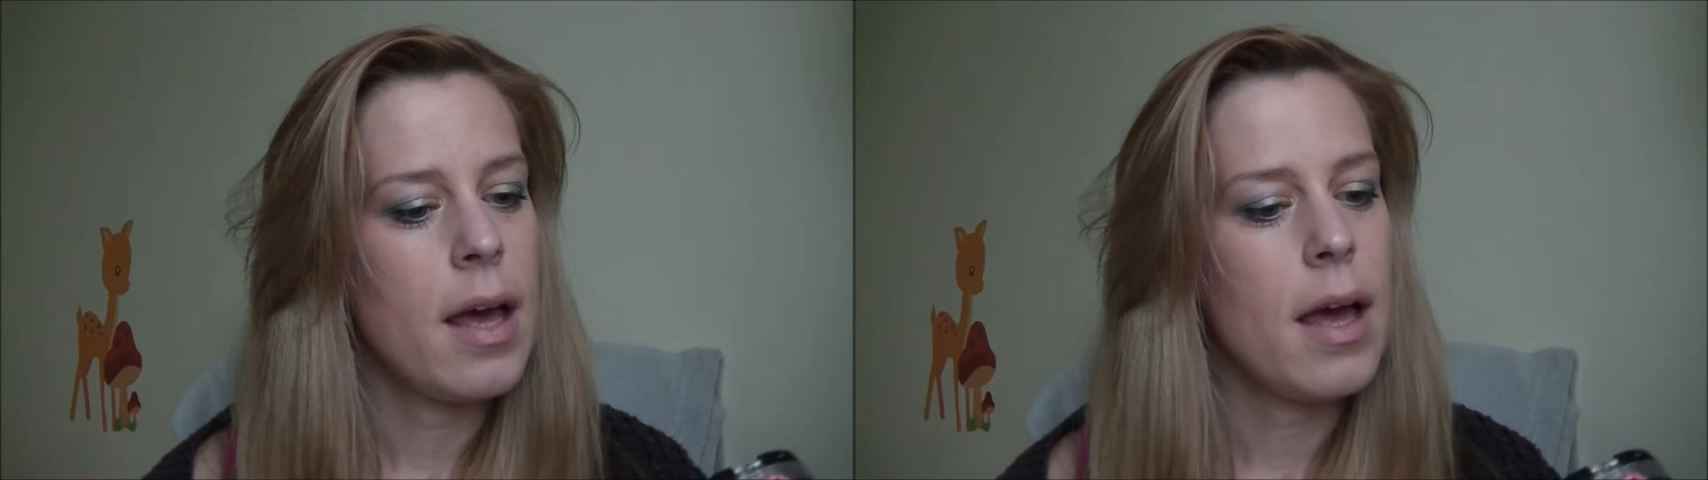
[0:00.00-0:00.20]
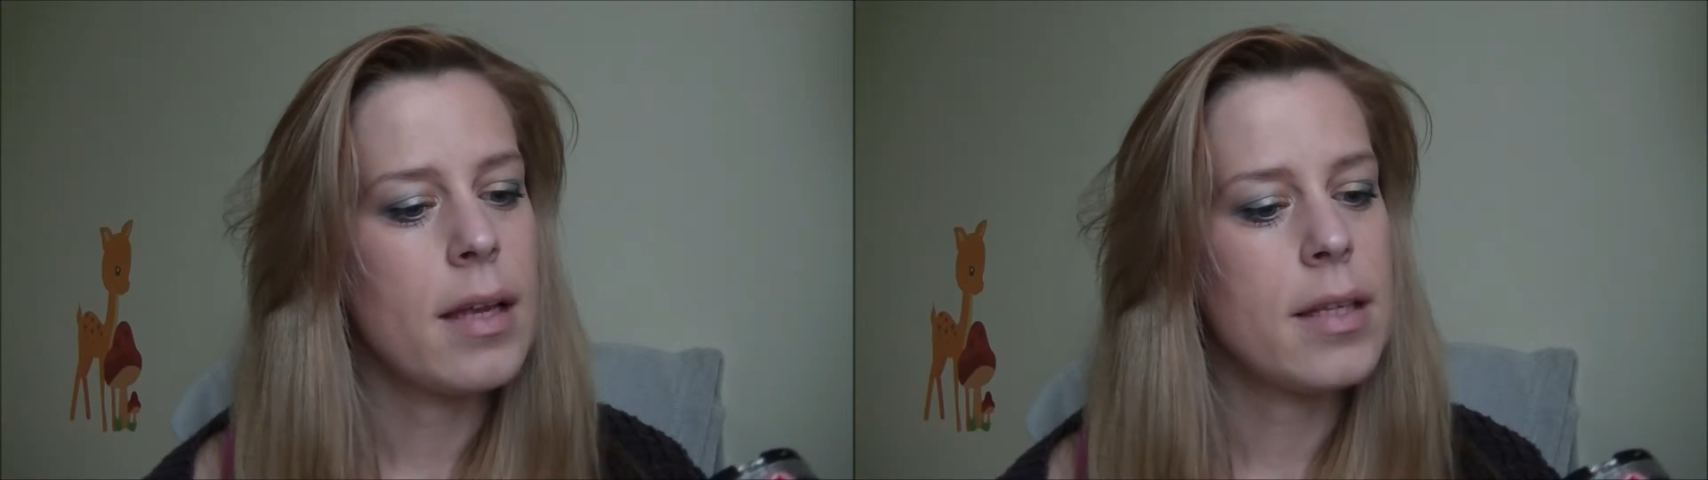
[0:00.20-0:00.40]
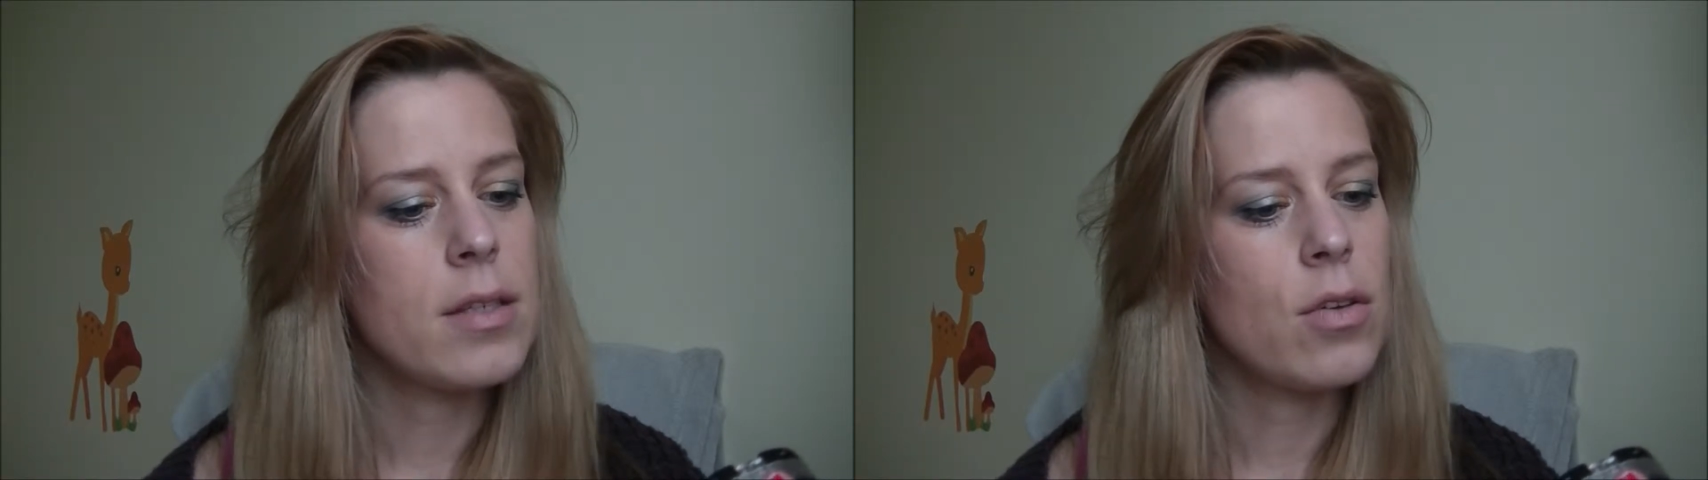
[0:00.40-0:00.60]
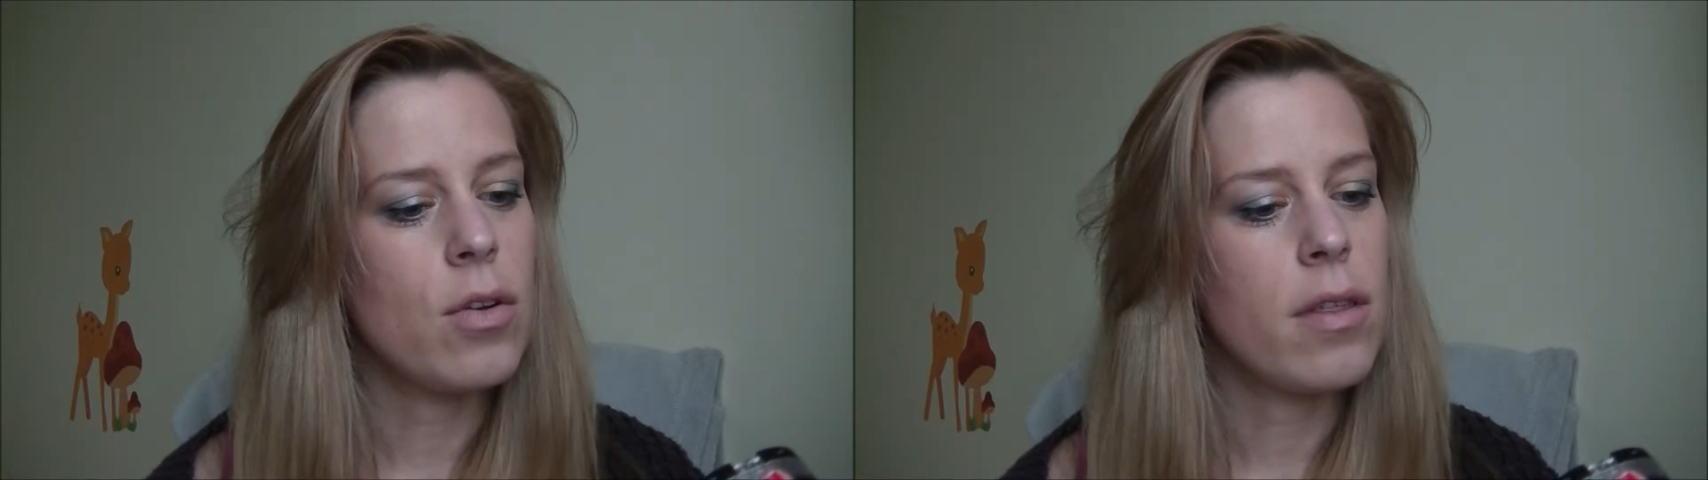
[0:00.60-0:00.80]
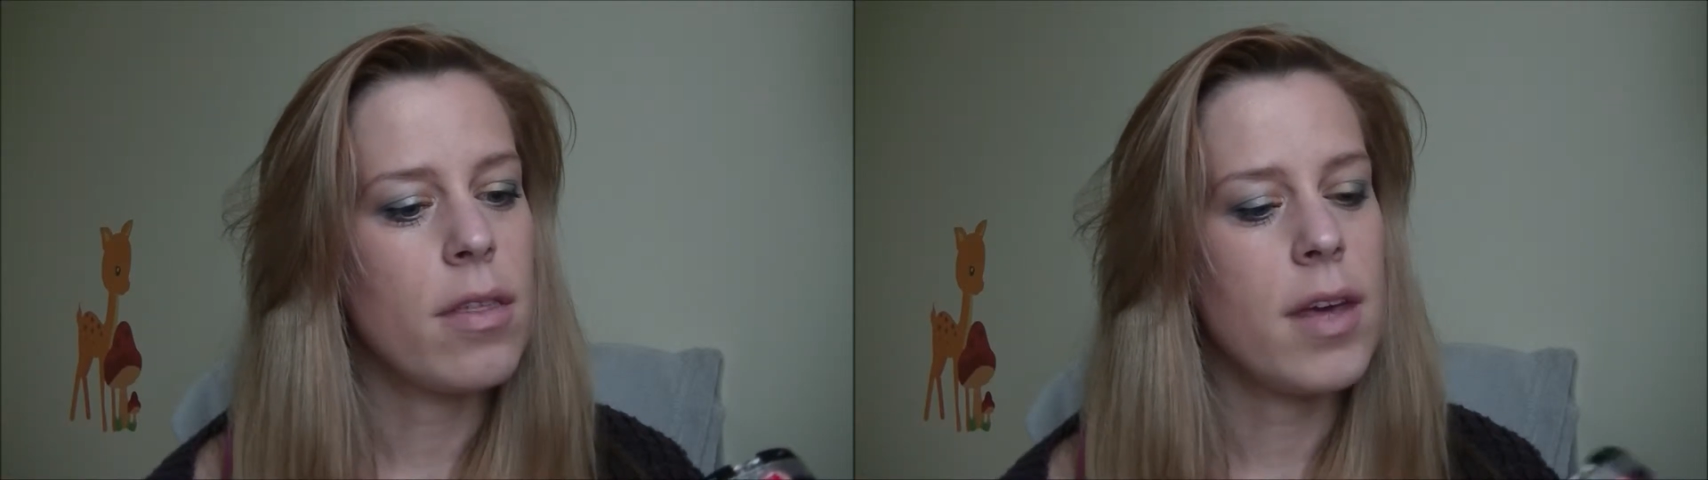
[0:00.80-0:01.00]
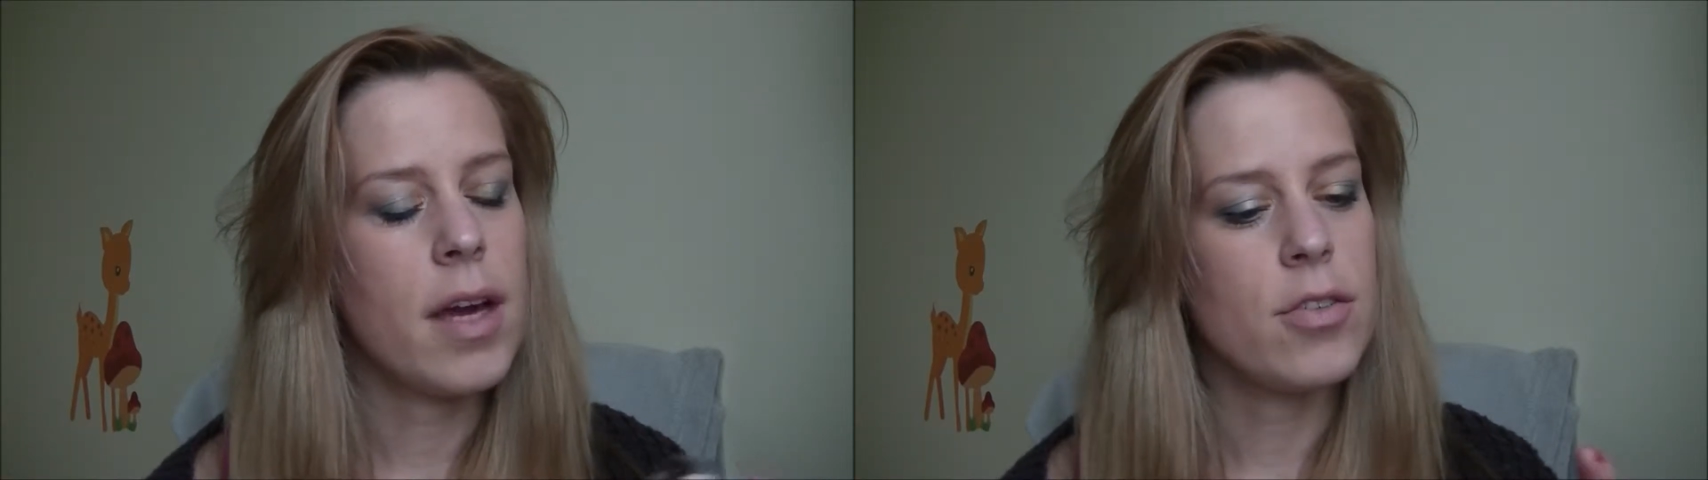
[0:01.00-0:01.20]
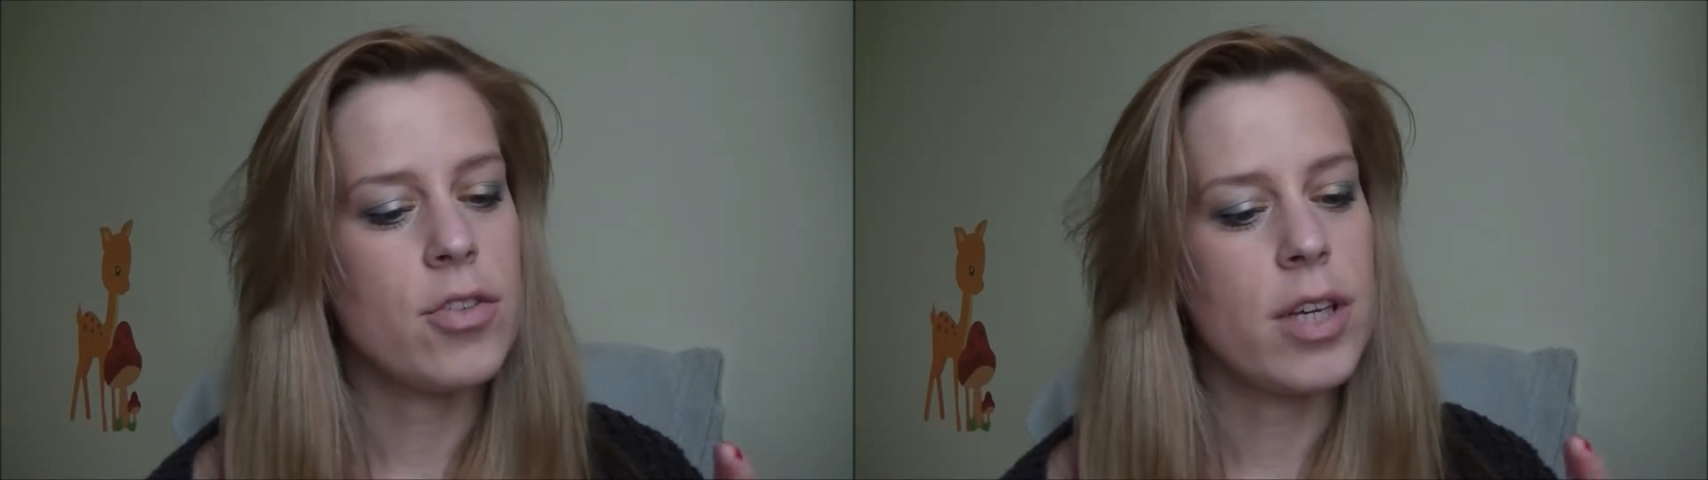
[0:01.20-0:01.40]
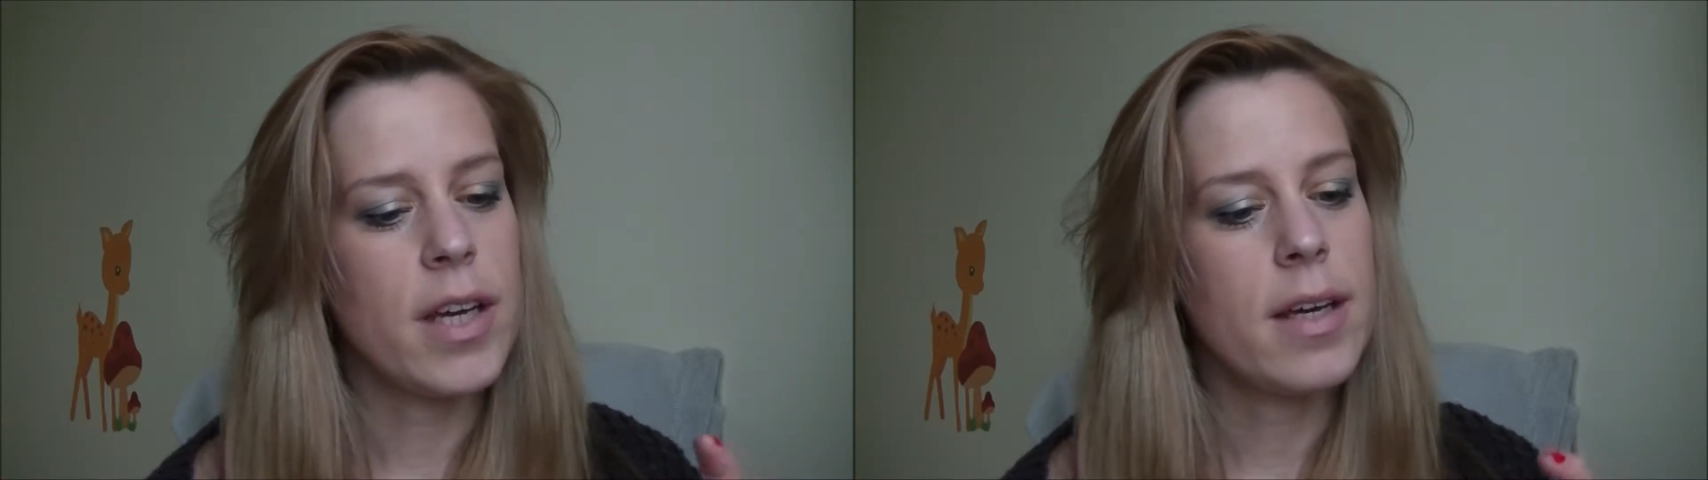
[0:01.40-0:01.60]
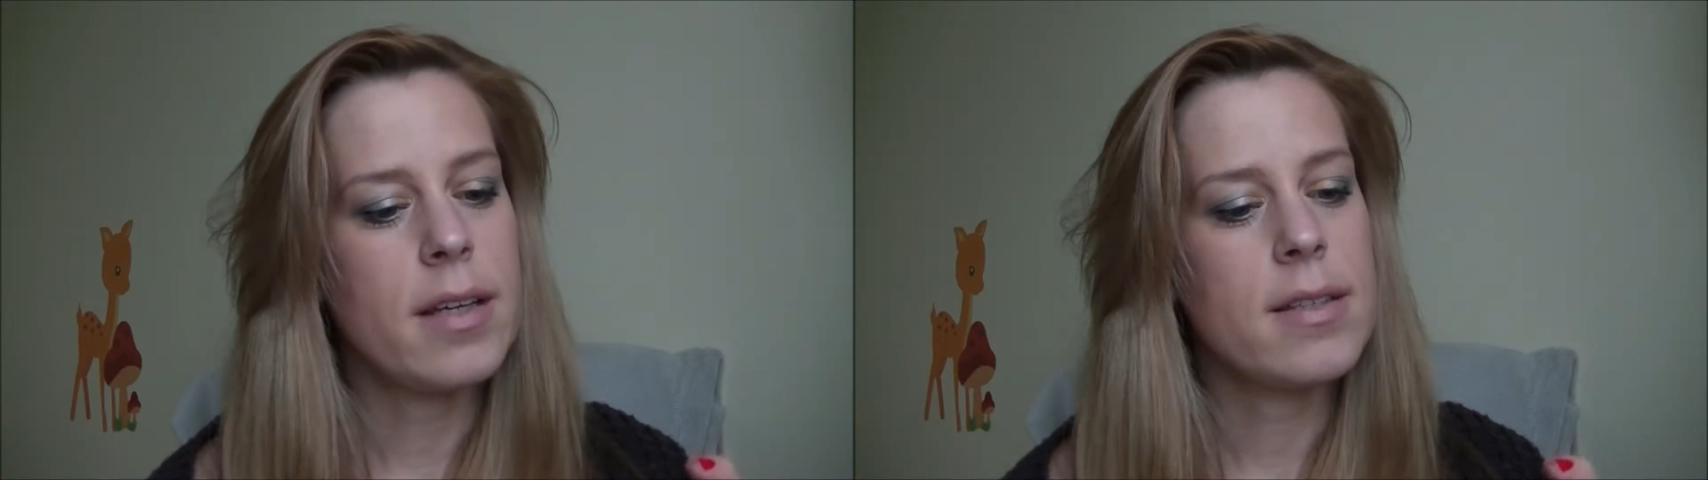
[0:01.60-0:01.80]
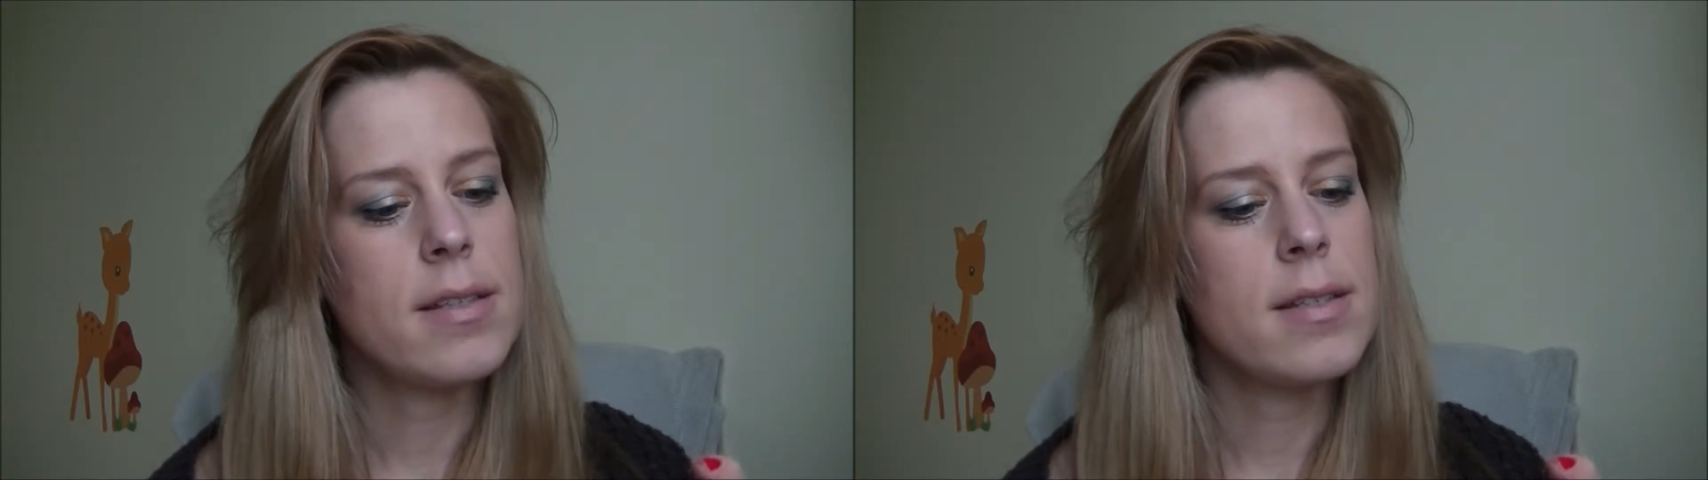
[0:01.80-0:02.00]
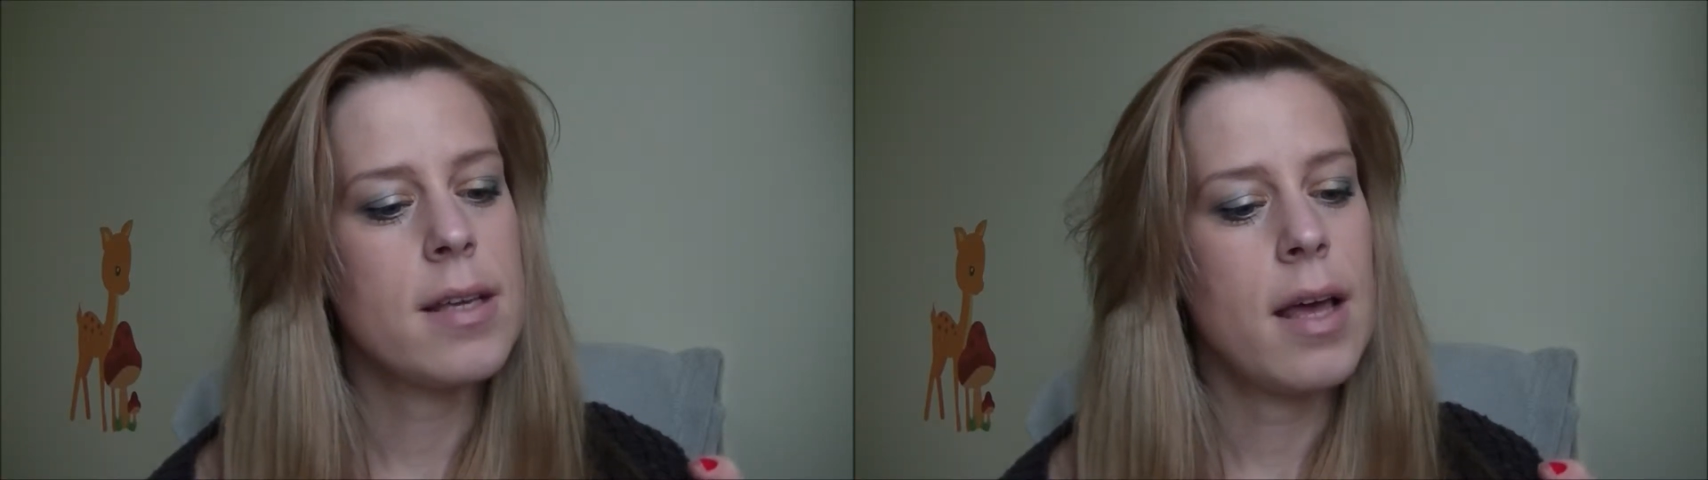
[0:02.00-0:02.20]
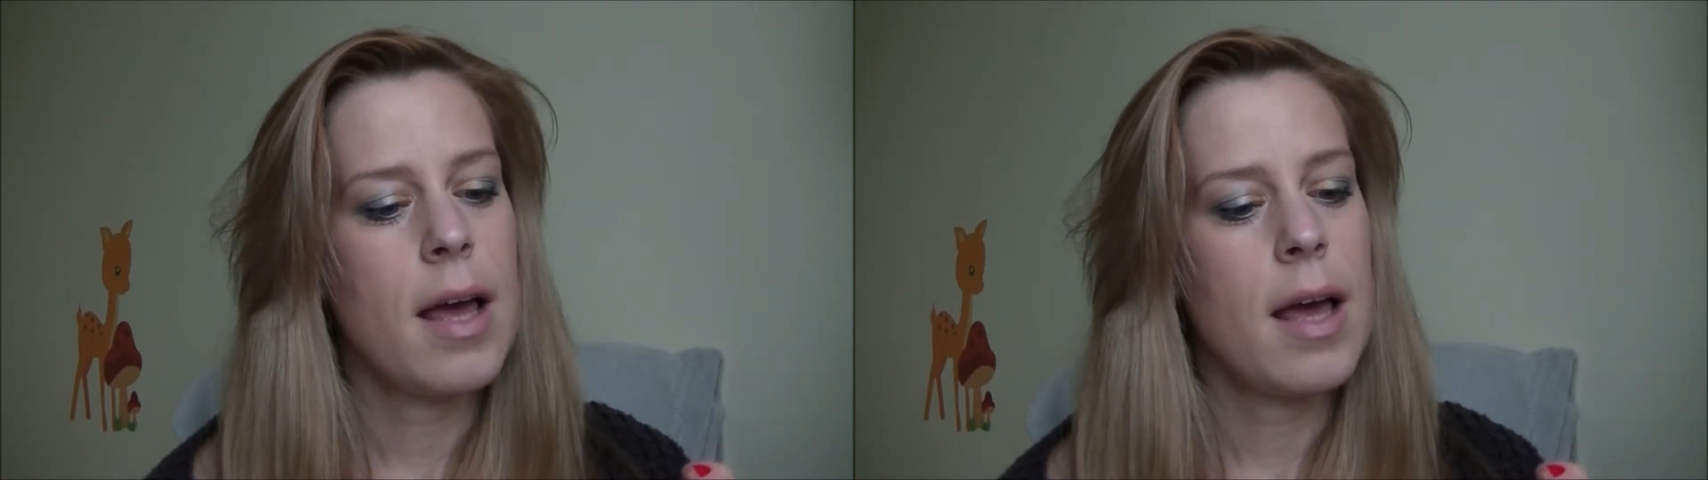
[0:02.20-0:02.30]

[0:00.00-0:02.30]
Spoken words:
and it's called Theatrics.